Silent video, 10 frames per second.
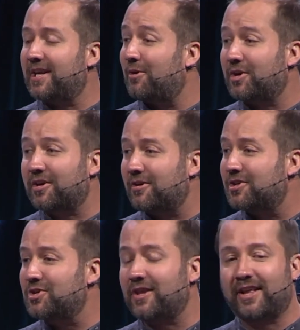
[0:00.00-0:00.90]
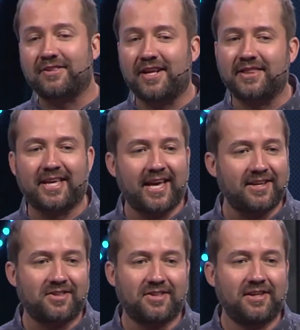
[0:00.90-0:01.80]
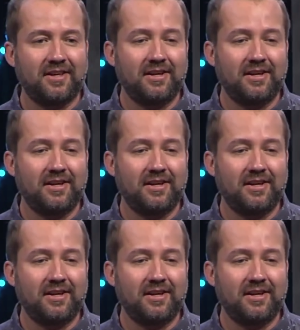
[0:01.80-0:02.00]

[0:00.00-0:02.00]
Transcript: And I want to encourage you that that's not the case.